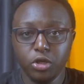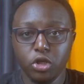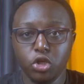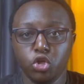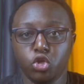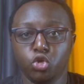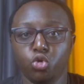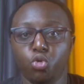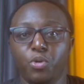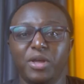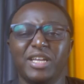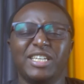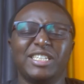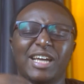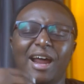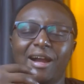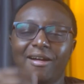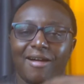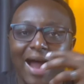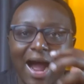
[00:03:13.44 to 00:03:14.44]
you
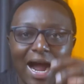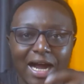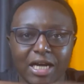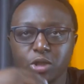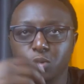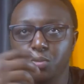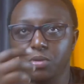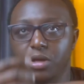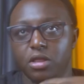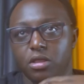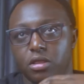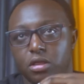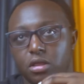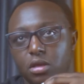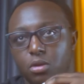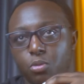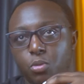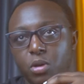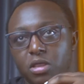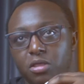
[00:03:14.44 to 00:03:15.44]
interact
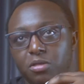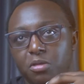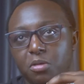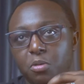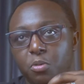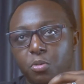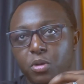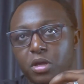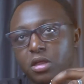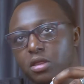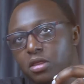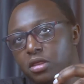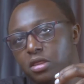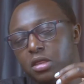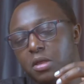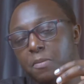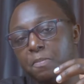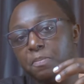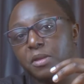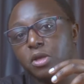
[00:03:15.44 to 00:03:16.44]

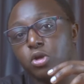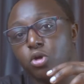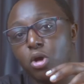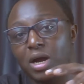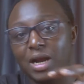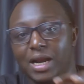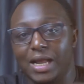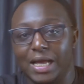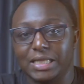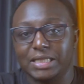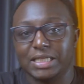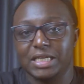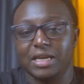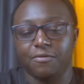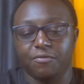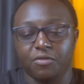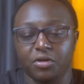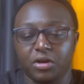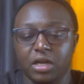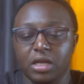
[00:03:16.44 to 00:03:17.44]
with your clients in a
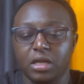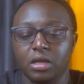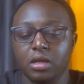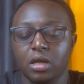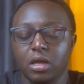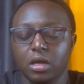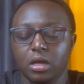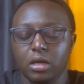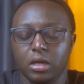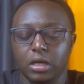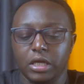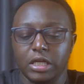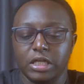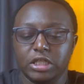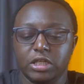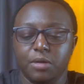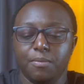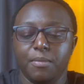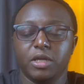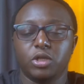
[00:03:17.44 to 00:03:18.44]
very
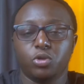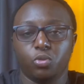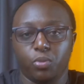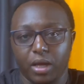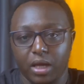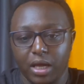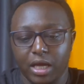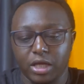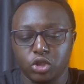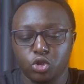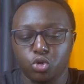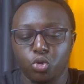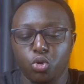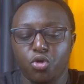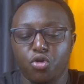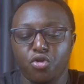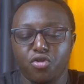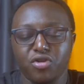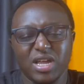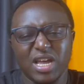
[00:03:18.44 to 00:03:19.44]
intimate way, and so
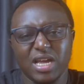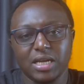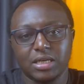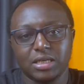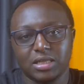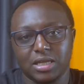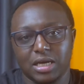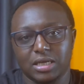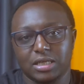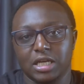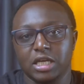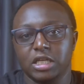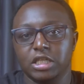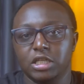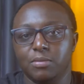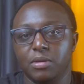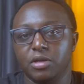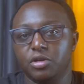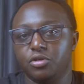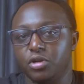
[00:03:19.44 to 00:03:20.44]
create that
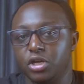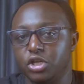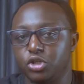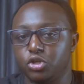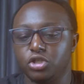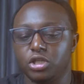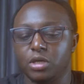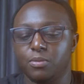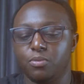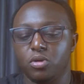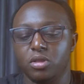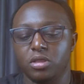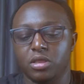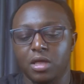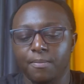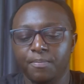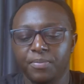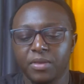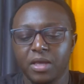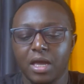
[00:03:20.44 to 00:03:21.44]
intimate relationship with
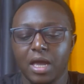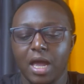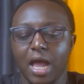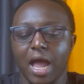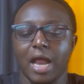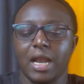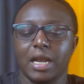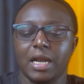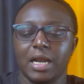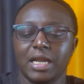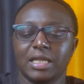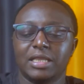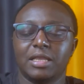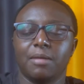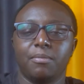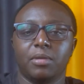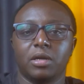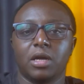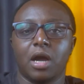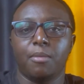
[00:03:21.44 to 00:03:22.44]
them and let
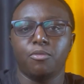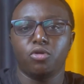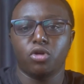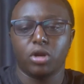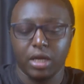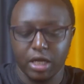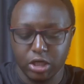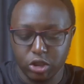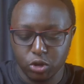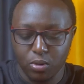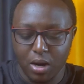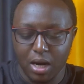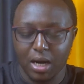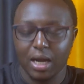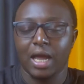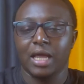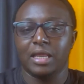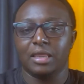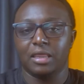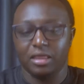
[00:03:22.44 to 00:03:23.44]
them become your network,
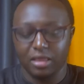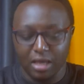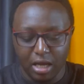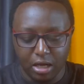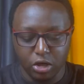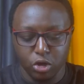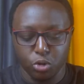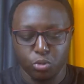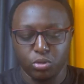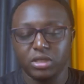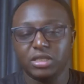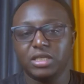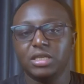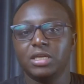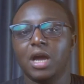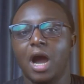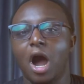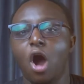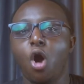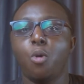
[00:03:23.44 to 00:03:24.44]
and then you will see
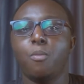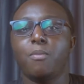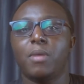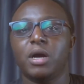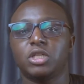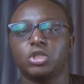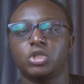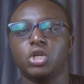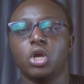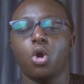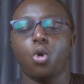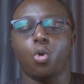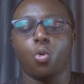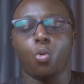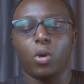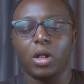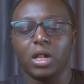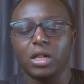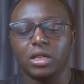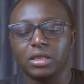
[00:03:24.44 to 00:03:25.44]
how much
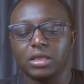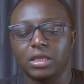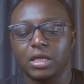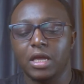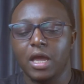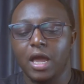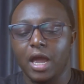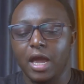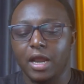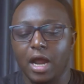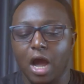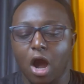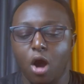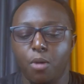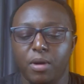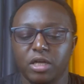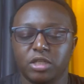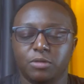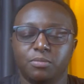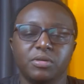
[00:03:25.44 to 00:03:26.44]
wealth and how
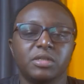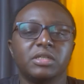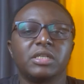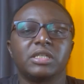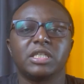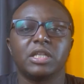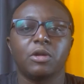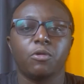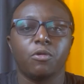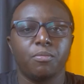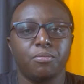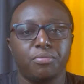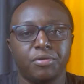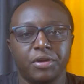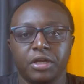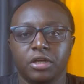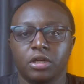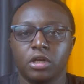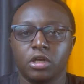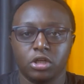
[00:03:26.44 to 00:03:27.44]
much business they will
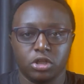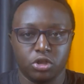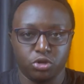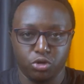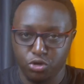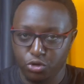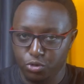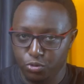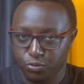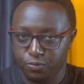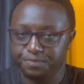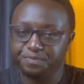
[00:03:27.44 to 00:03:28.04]
bring to you.